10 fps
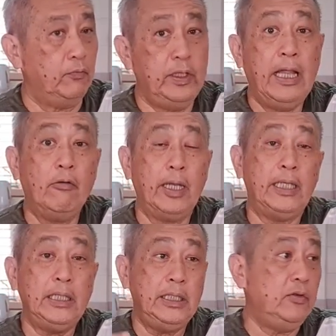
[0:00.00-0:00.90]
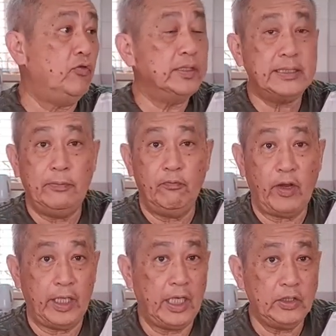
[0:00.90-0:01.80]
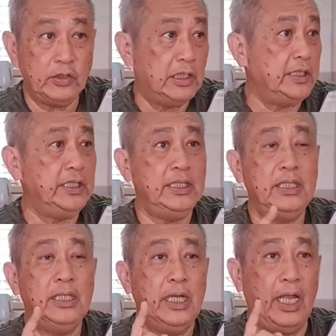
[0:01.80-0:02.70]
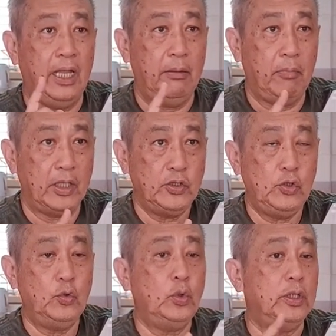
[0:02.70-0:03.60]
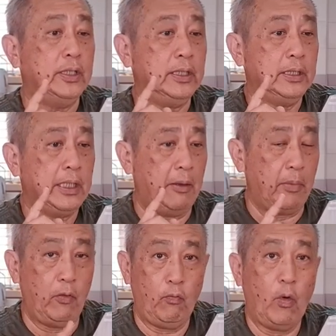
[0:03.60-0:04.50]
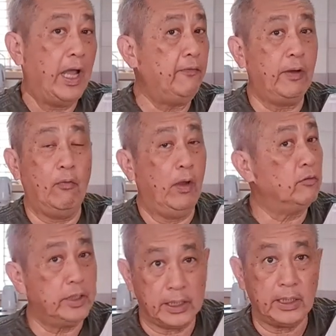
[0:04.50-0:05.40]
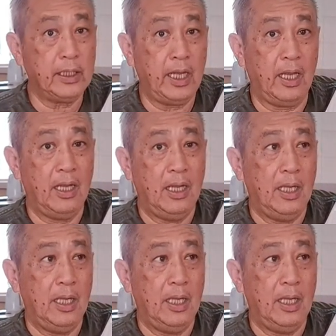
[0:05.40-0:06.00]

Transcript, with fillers: without any hindrance in financially, and my children and my wife are well taken care.